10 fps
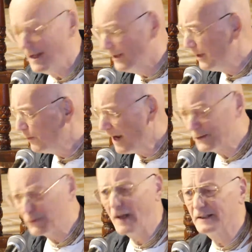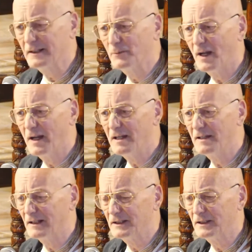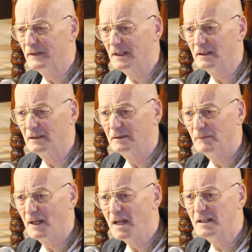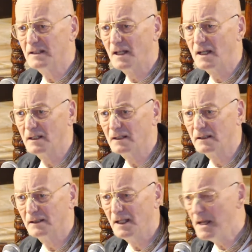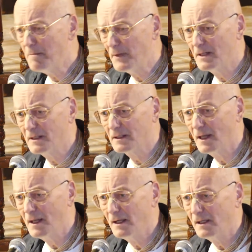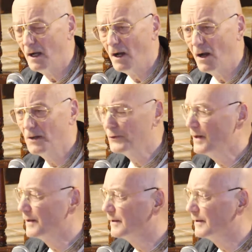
they were attracted by his activity, by his singing. Hippies, 100